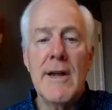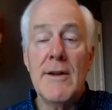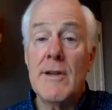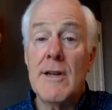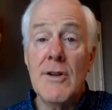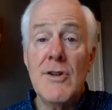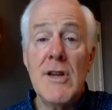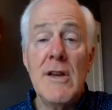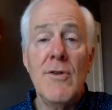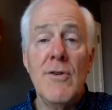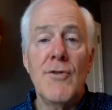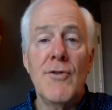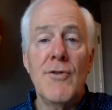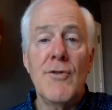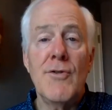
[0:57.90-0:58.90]
continues
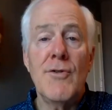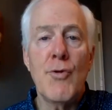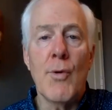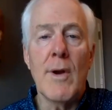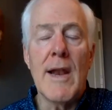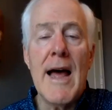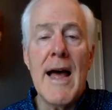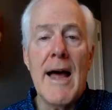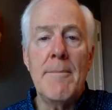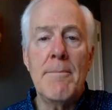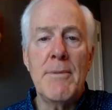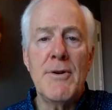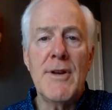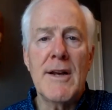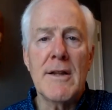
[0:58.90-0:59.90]
to go through a lot,
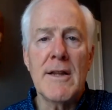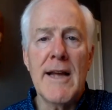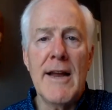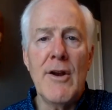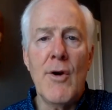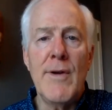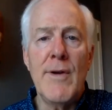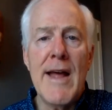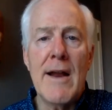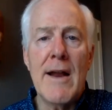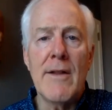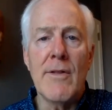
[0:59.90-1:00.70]
particularly I know down in